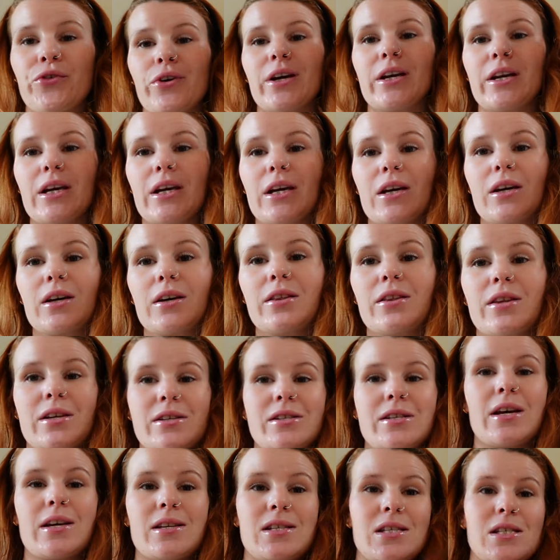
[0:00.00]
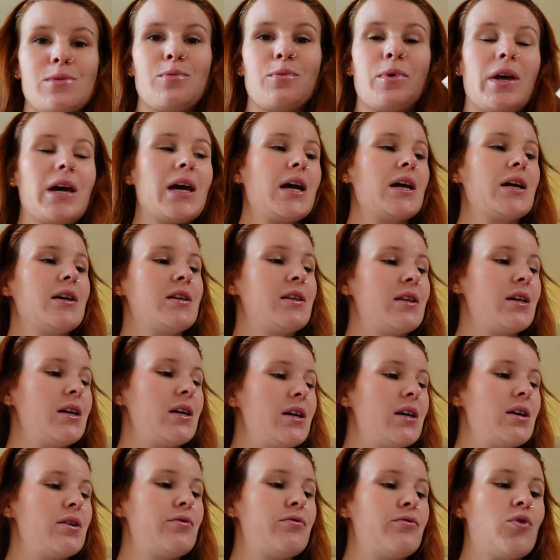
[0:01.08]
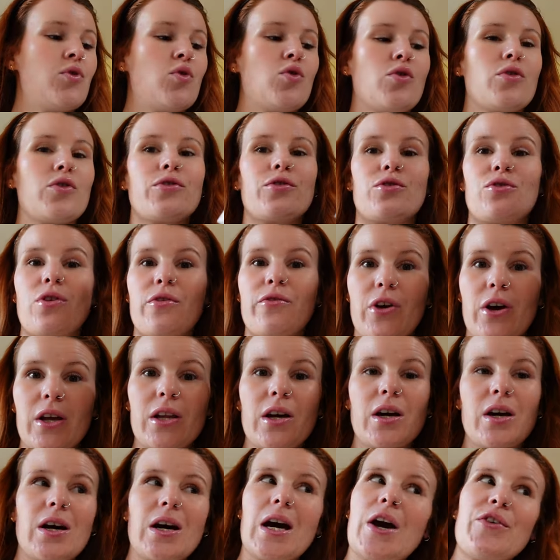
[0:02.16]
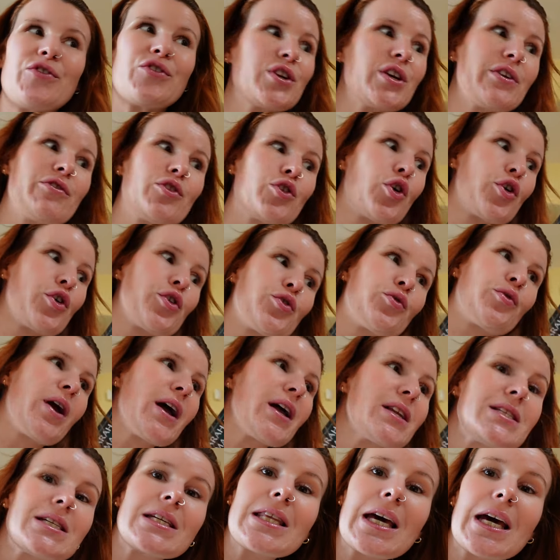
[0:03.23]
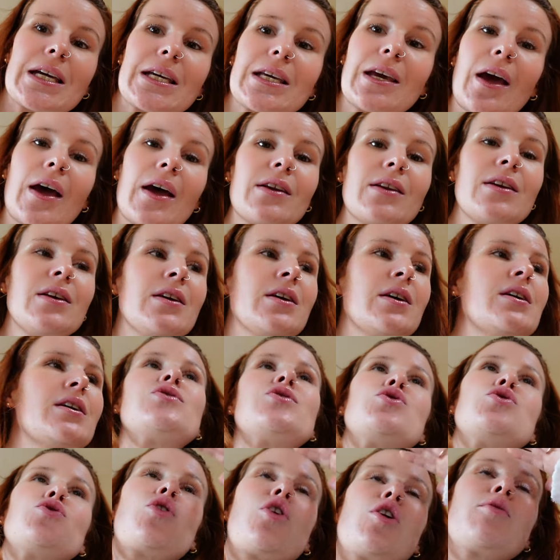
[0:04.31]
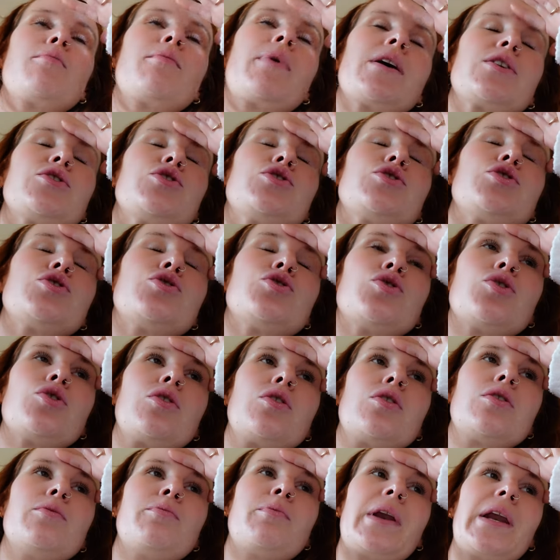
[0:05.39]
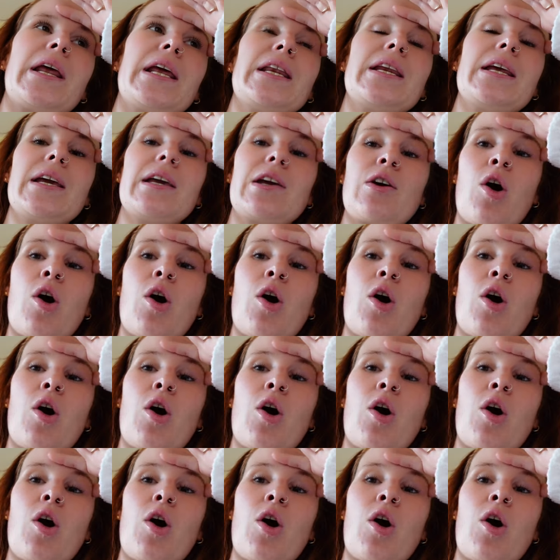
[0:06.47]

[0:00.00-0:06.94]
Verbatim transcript: reading The Assassin's Blade, the fourth novella. I haven't even gotten around to that yet. So much to do, but I need